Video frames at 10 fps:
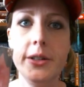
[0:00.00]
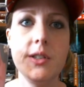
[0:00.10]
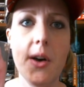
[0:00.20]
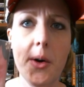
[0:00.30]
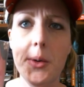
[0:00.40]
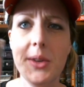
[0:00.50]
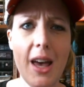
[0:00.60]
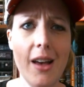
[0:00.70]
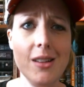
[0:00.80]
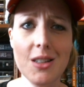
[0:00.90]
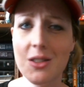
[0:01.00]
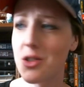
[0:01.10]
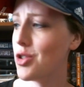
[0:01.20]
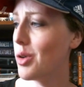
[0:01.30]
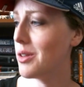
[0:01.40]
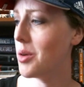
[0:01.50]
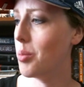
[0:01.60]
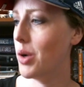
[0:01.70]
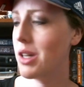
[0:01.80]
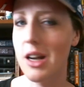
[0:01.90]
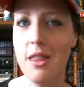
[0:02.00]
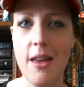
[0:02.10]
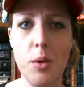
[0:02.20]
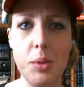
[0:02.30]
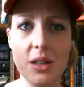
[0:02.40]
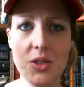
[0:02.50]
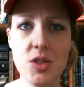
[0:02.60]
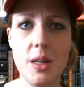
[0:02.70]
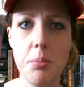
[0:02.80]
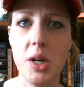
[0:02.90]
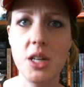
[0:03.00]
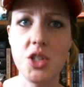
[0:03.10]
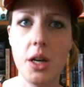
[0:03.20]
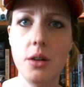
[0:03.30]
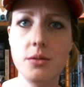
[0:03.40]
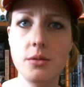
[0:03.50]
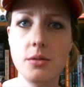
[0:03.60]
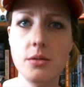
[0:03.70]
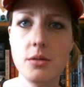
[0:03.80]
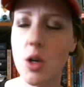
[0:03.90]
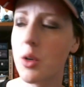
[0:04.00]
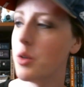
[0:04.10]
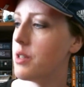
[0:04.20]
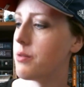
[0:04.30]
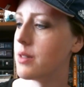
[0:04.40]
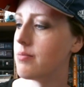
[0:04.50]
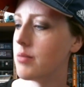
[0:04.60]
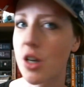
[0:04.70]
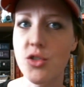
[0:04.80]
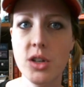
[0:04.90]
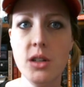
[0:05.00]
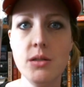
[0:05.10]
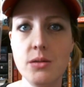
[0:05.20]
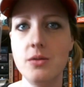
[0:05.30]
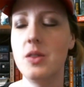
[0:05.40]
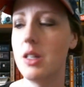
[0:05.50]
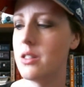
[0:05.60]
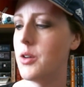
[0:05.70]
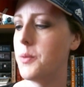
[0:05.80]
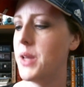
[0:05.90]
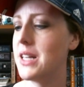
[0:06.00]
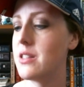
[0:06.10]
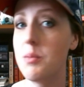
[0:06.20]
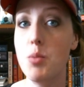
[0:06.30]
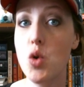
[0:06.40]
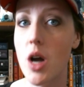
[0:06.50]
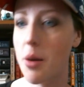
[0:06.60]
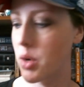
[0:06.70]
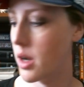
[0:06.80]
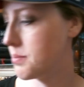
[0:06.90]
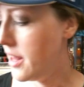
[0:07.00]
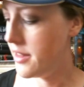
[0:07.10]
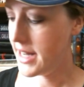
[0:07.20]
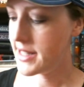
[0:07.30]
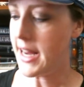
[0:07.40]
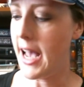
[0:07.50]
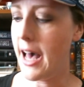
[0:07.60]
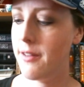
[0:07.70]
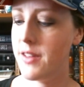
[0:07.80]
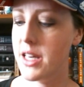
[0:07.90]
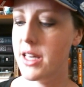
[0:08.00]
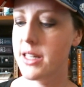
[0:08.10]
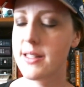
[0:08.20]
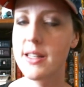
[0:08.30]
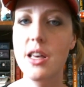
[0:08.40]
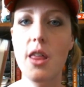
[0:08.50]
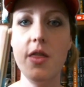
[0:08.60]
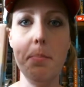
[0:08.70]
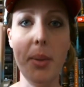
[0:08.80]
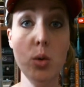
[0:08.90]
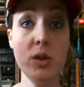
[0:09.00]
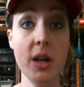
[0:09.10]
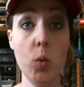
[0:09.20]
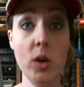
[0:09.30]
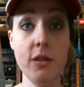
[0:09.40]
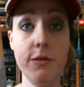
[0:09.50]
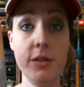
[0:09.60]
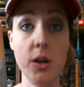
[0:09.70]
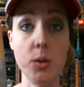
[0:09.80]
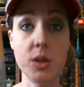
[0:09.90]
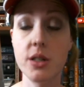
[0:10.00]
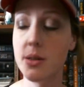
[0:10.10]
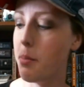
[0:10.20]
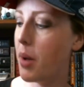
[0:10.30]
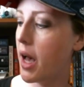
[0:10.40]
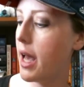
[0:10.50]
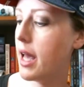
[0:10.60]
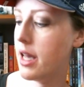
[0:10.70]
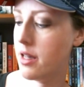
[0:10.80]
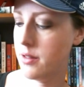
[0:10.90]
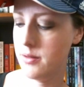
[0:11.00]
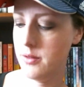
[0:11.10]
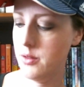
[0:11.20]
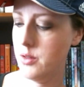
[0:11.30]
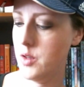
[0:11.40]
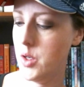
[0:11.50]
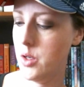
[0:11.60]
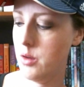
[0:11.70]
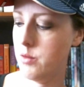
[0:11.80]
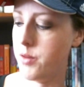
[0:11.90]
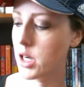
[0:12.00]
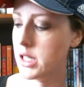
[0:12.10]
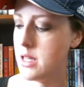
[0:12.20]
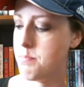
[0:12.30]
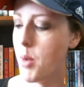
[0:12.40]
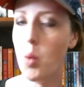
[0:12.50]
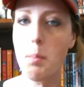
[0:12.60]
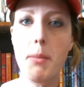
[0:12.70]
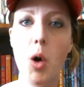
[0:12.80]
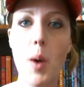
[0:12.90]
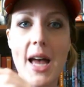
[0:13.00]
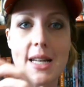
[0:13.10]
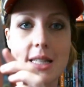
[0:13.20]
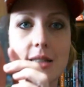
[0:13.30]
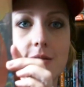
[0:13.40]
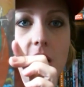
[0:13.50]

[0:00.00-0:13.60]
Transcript: So, yeah, it's just a short little book that I thought would be interesting, branch out, go to a different country. So that's The Moon Opera. Next I have is The Boat That Wouldn't Float by Farley Mowat.